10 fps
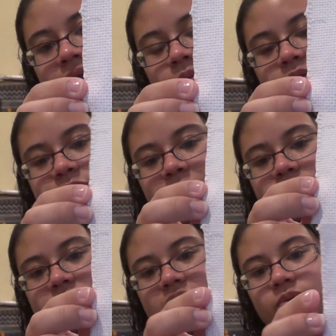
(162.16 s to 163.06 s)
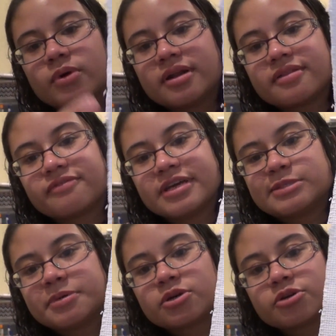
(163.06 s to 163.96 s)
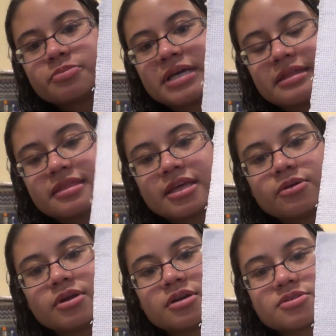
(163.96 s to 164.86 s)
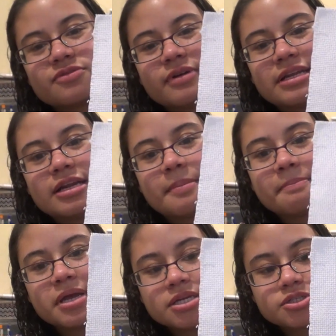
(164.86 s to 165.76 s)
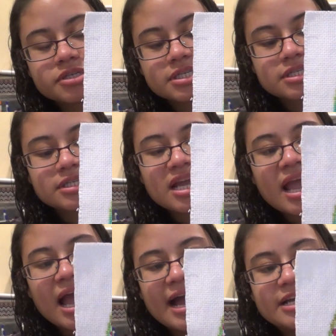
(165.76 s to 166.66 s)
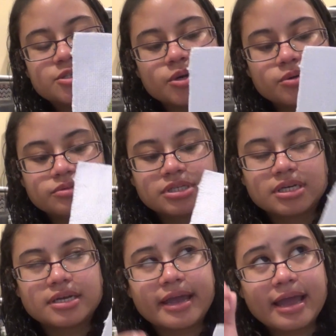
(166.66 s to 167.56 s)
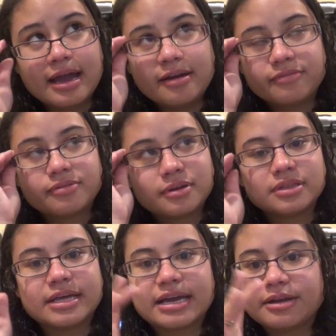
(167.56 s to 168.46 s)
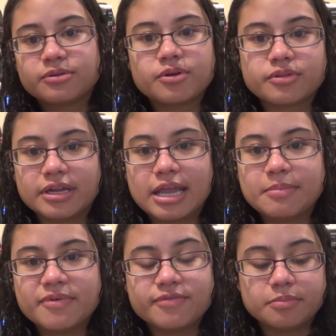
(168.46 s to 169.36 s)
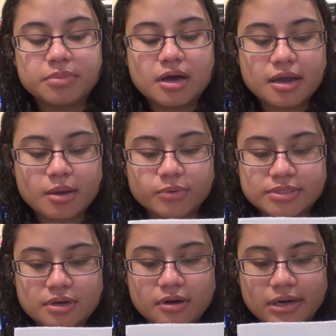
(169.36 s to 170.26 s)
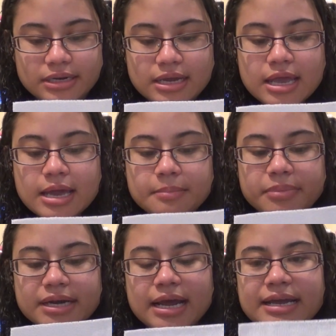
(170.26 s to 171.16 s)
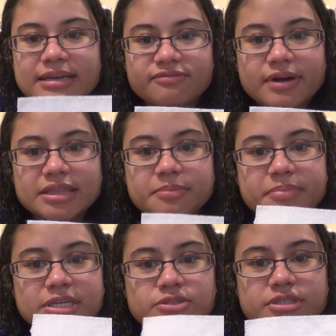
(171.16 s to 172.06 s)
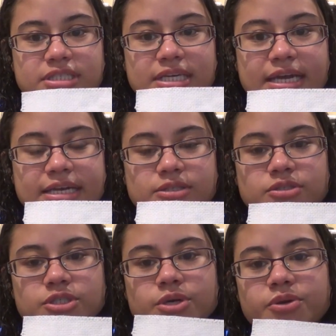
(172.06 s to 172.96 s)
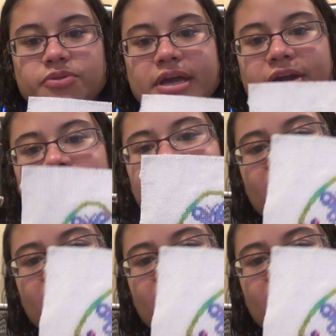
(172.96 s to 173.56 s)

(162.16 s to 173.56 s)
was posted in one of the Facebook groups. I think you can also find it on Pinterest. I don't have, like, I don't know the name of the blog it was on, but I can find the Pinterest link and show you there.